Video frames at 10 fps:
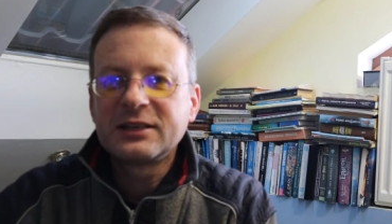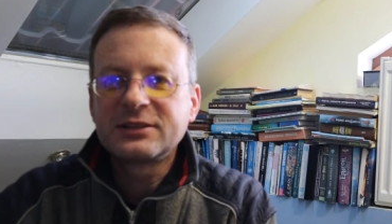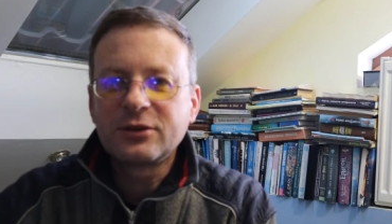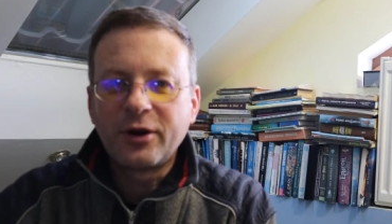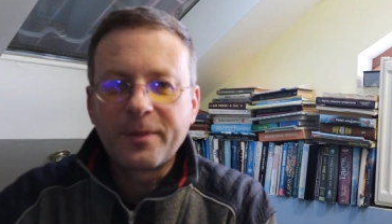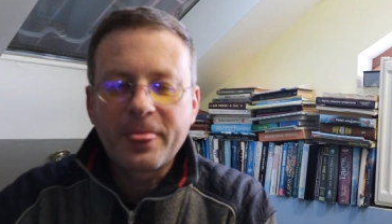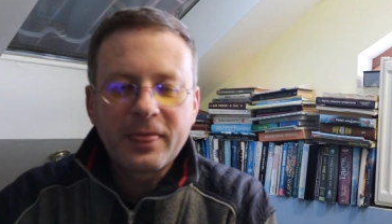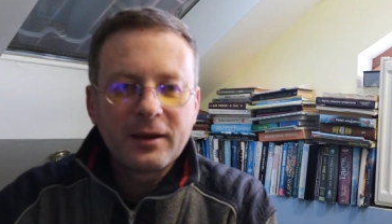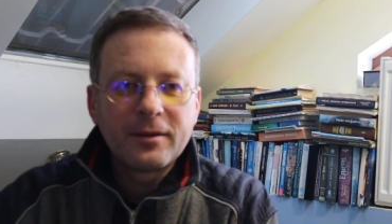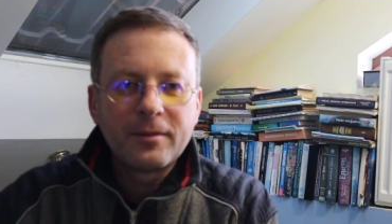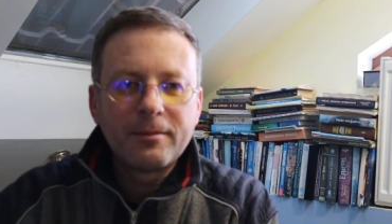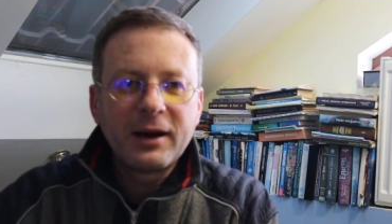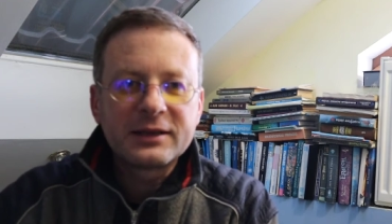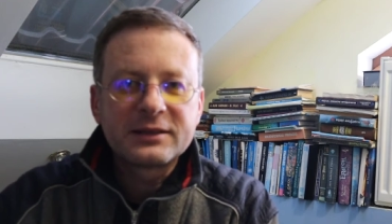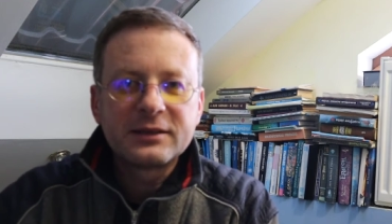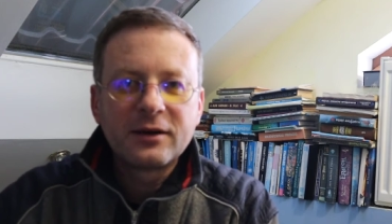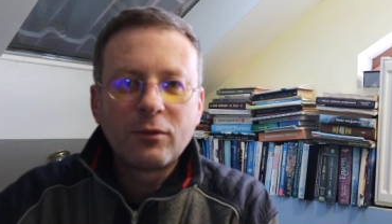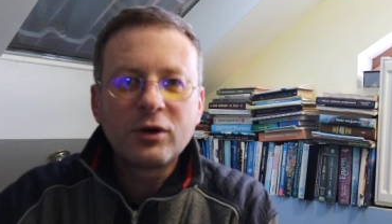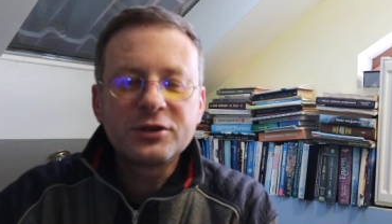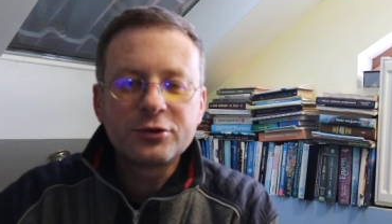So, but
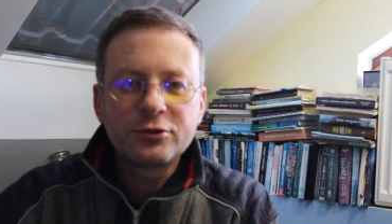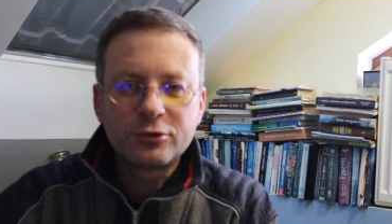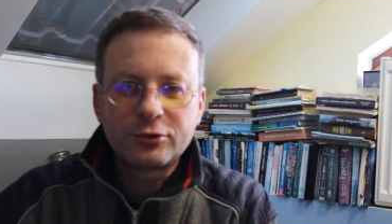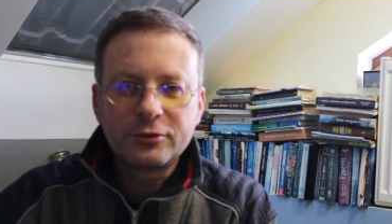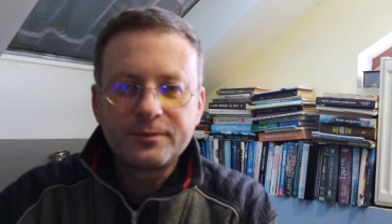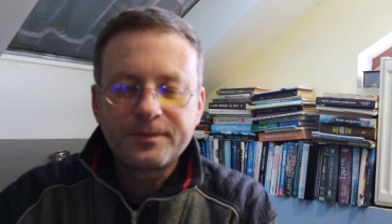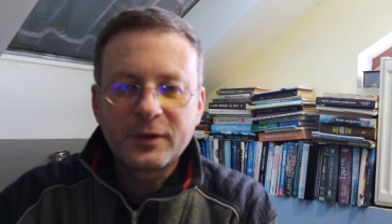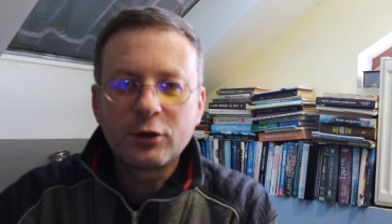what to do?